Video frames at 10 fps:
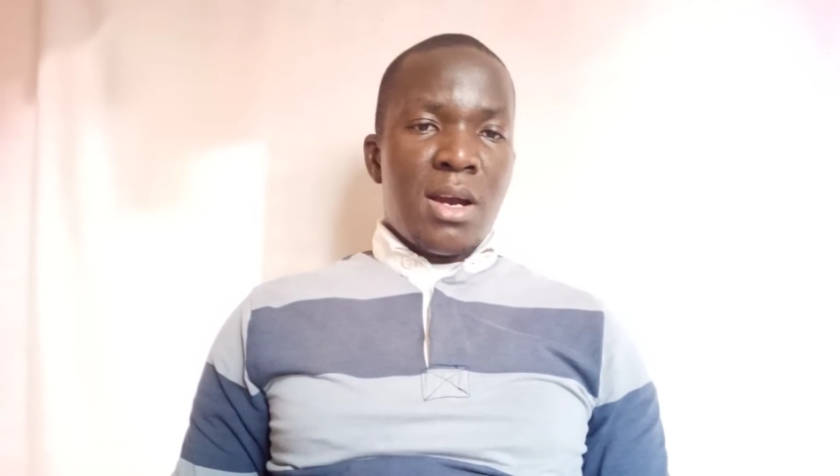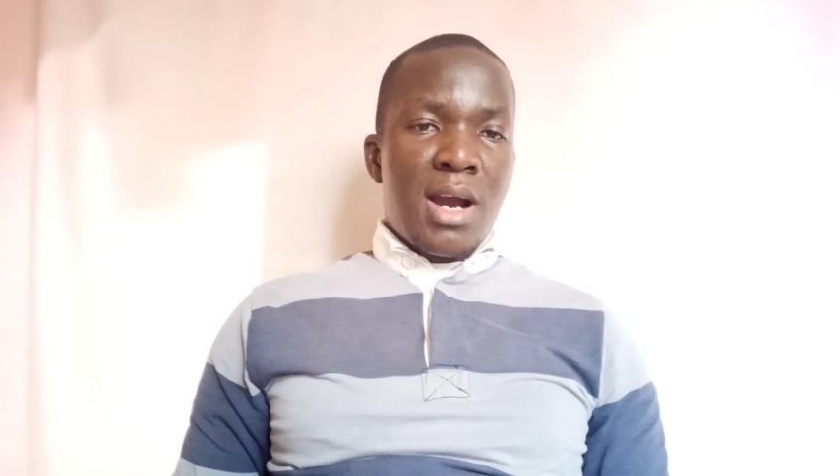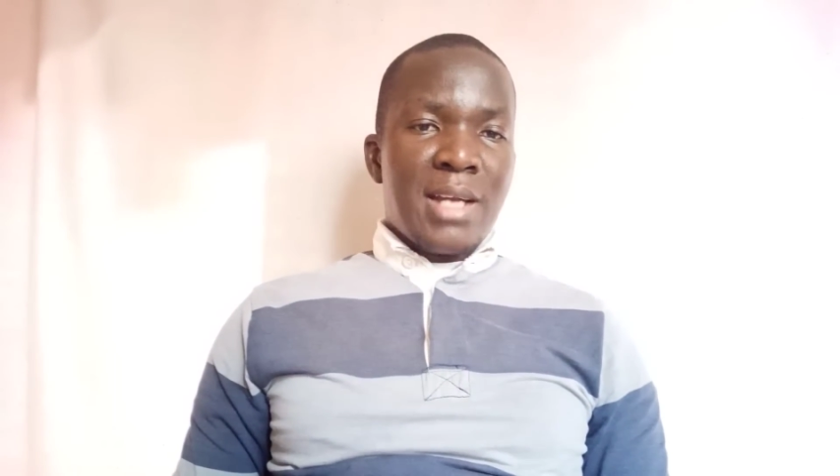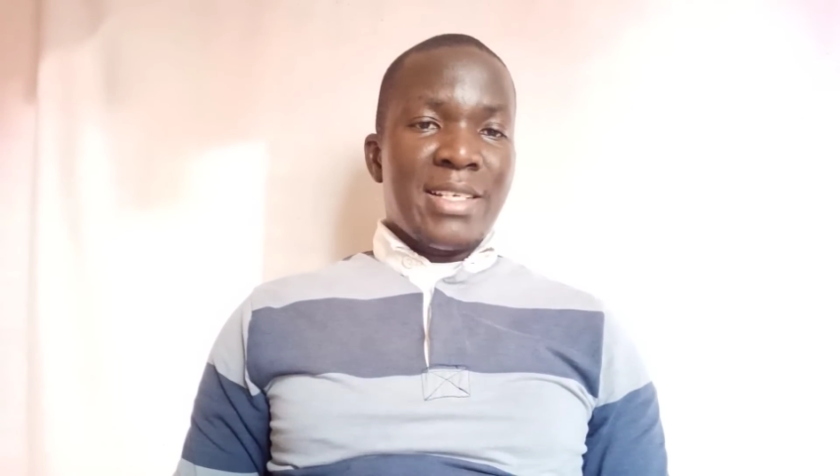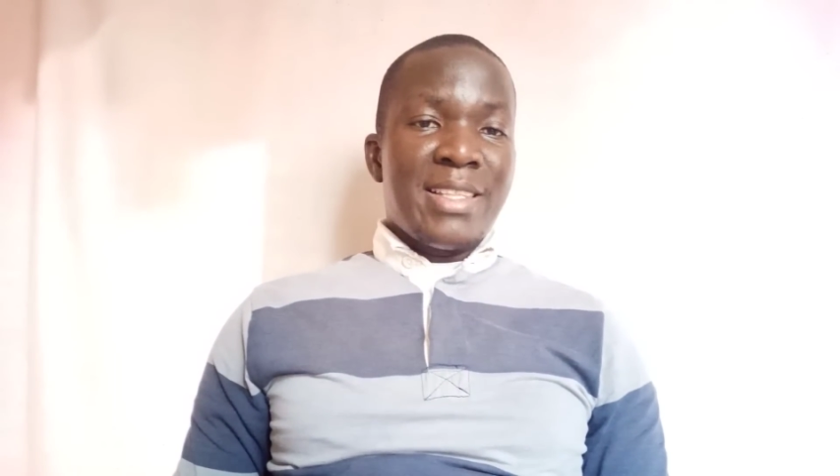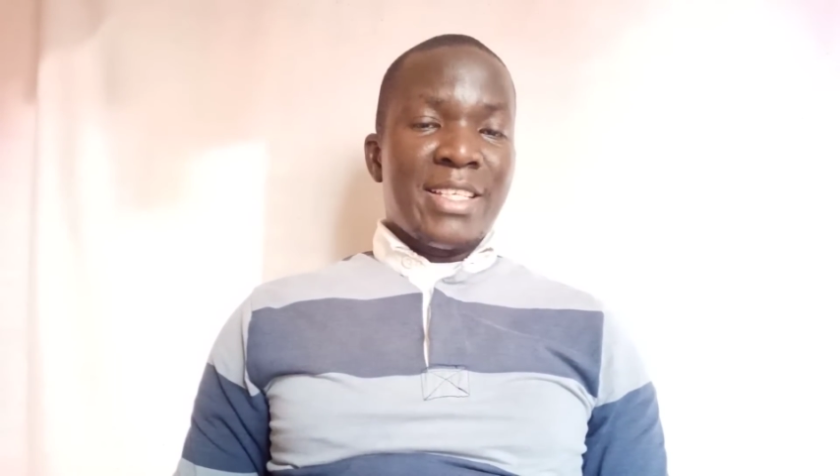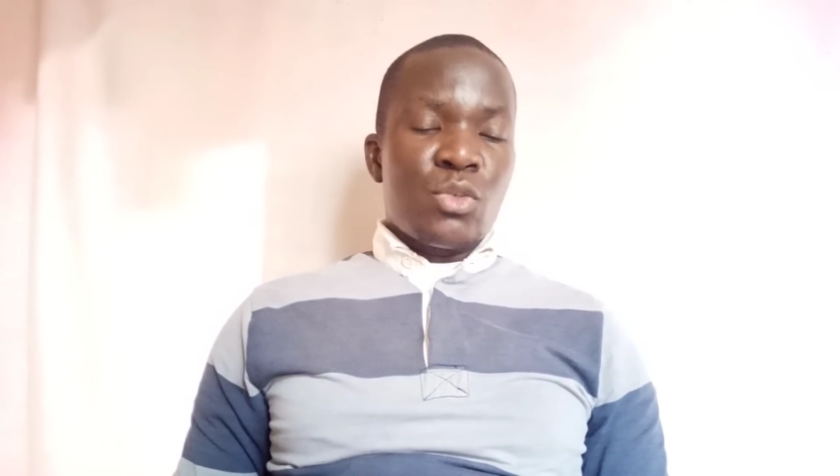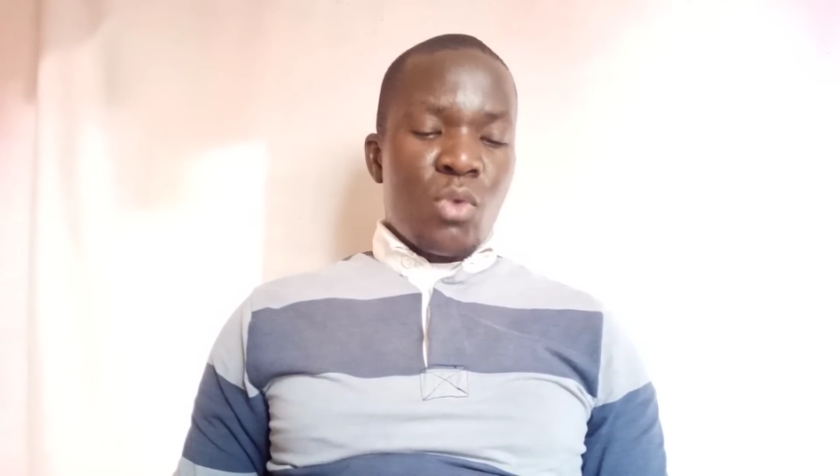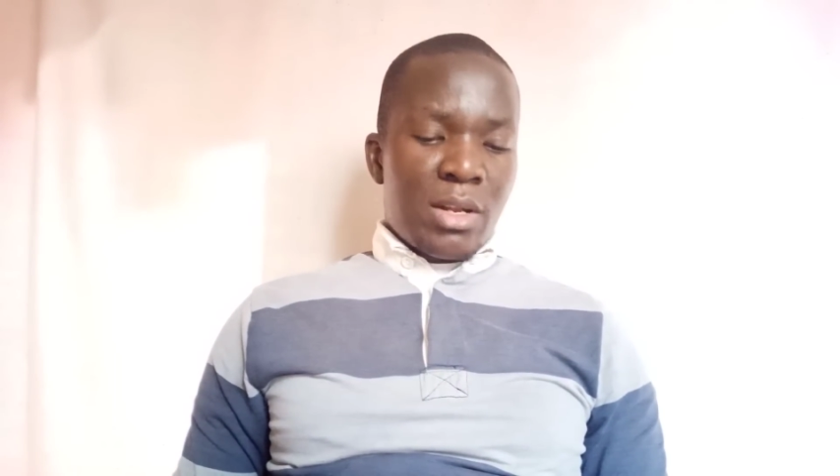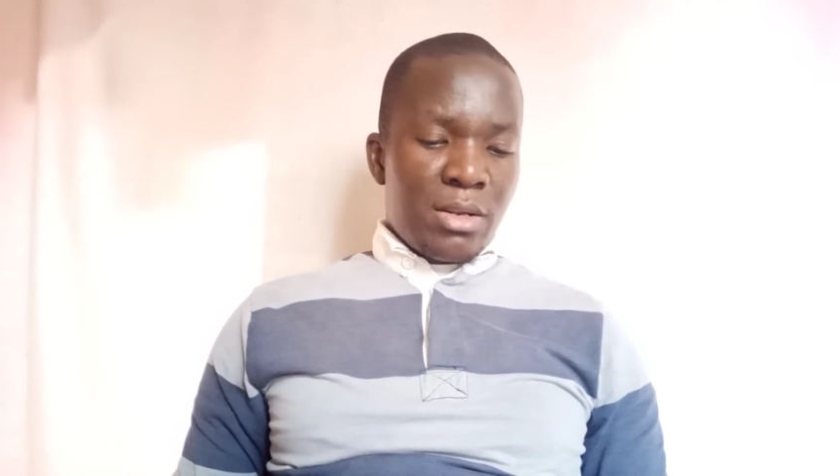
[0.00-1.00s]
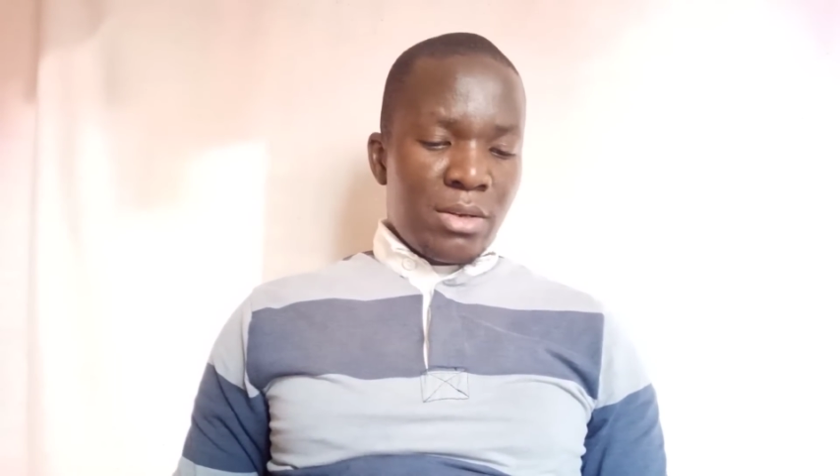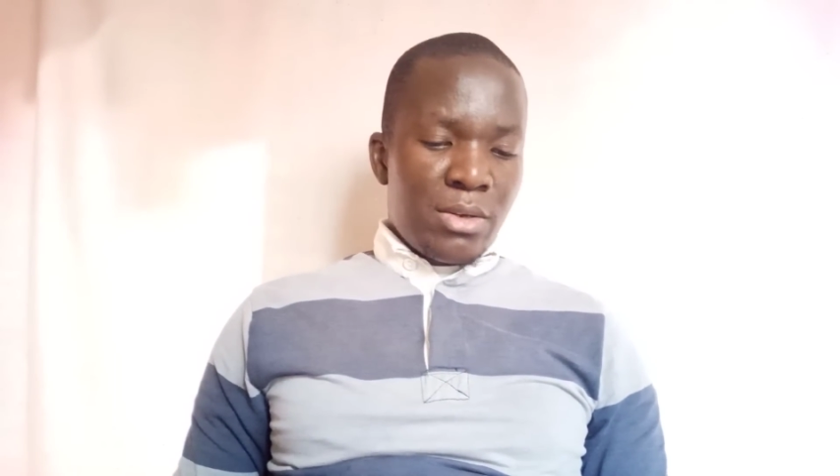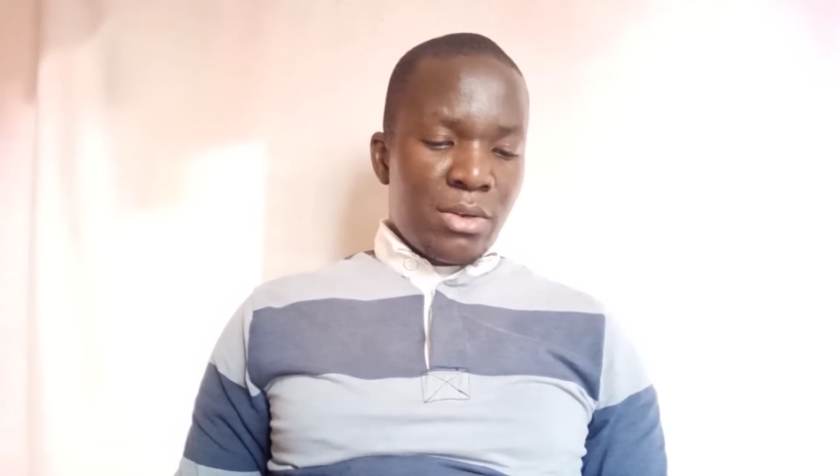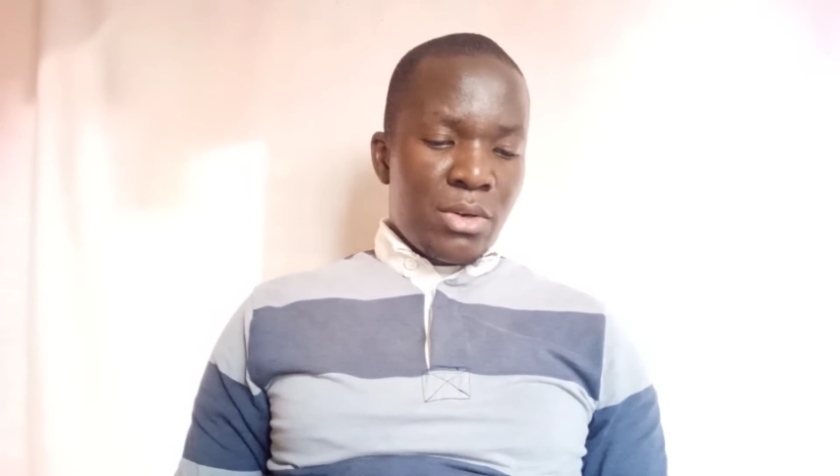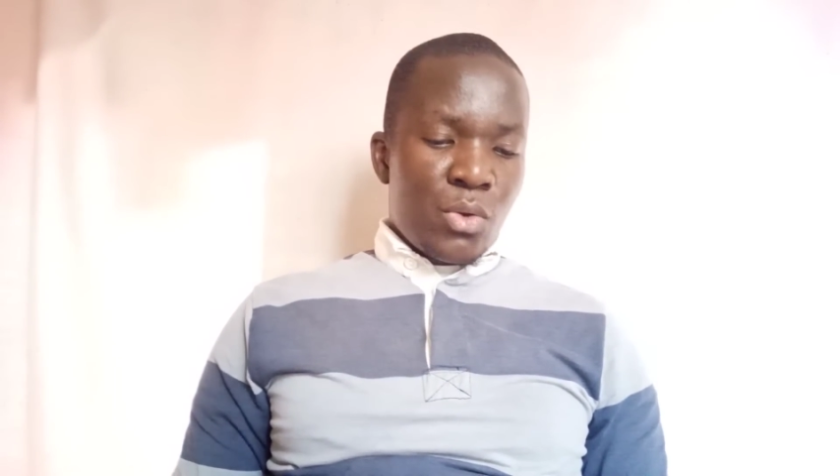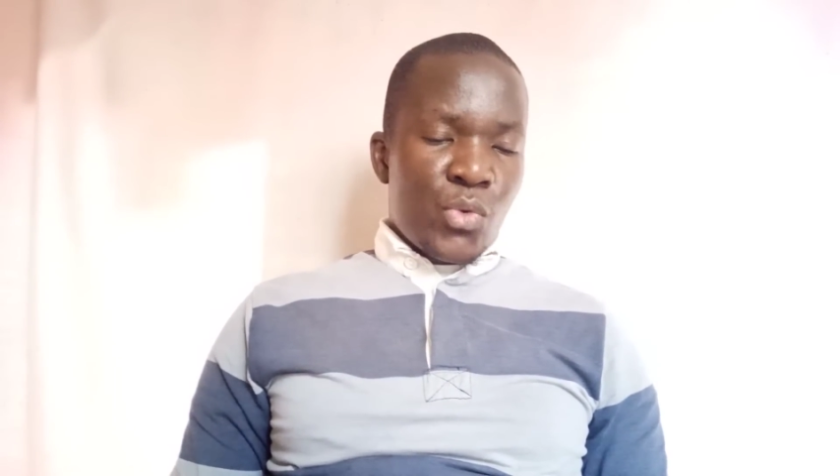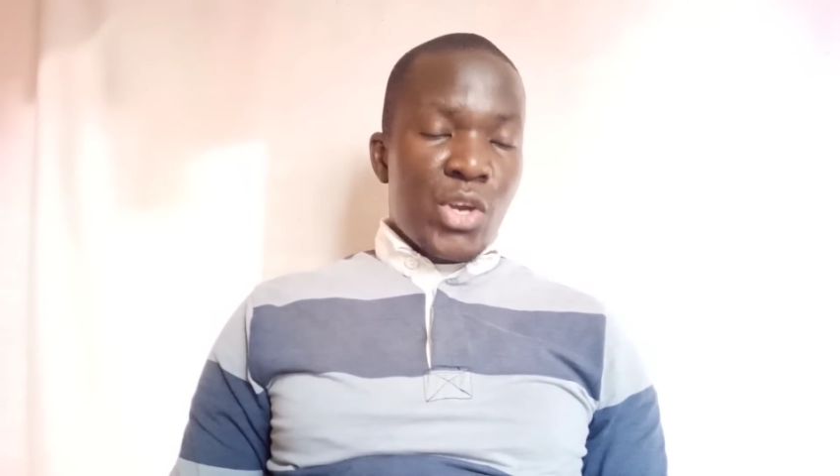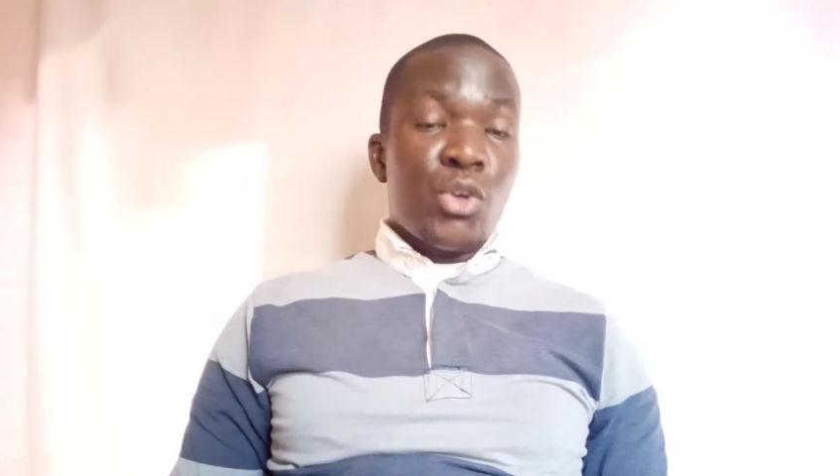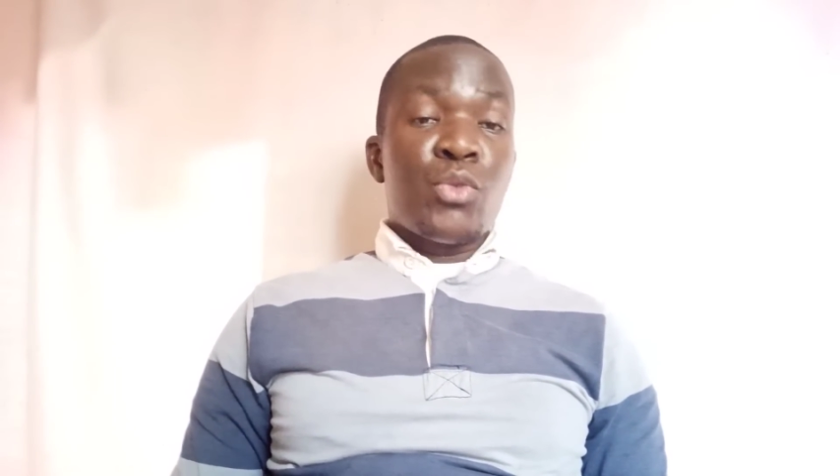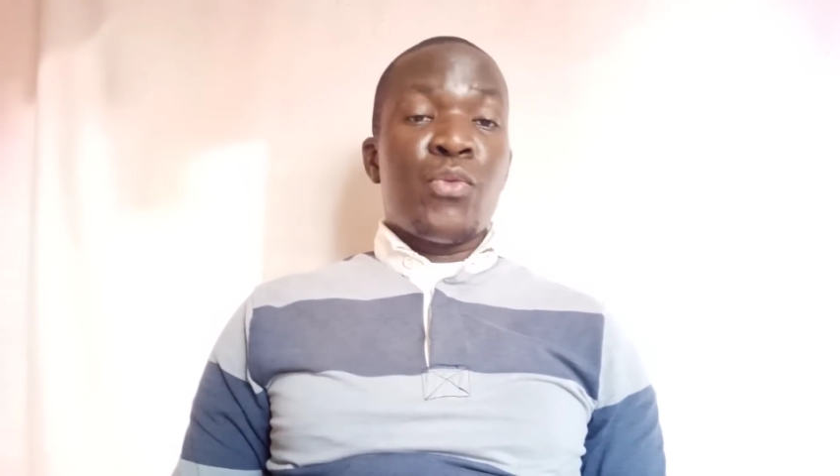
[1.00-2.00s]
and in this one, we are
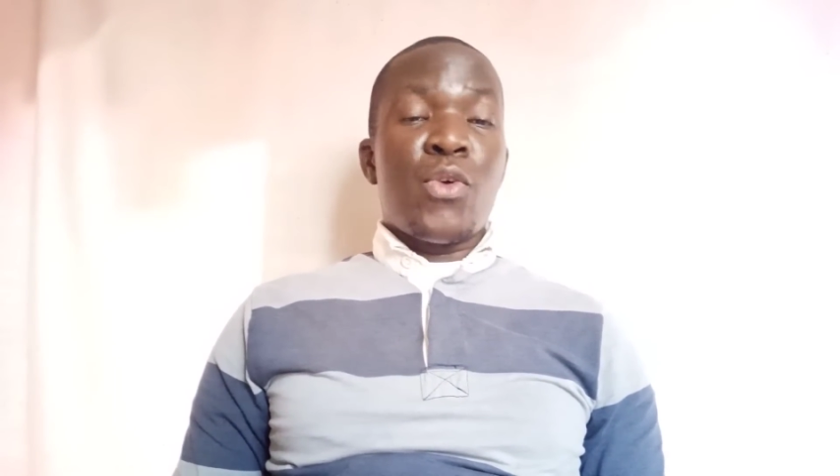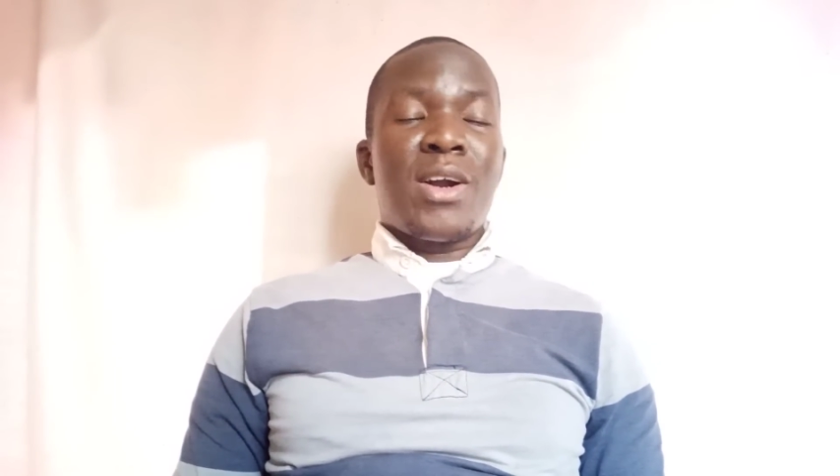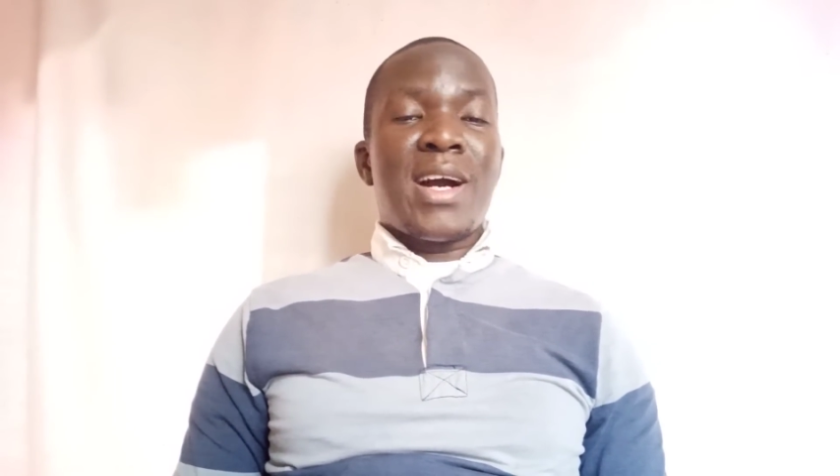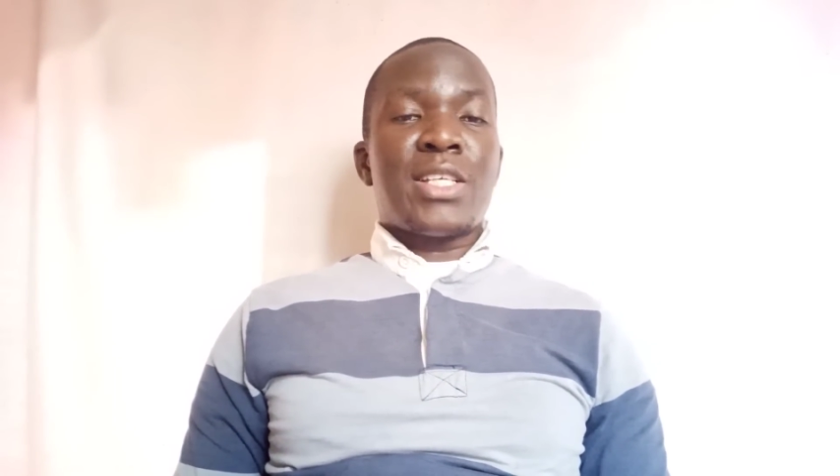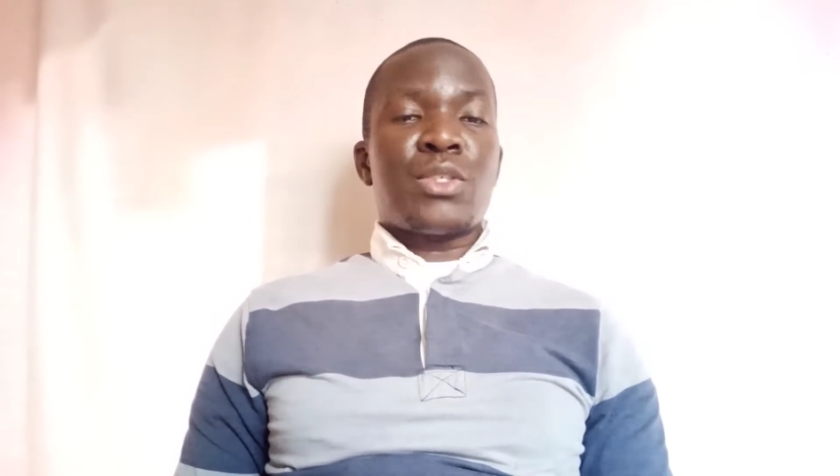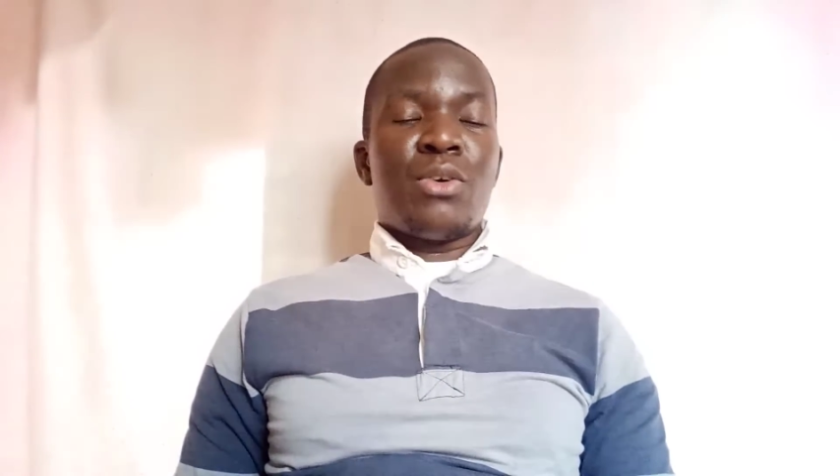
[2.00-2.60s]
going to focus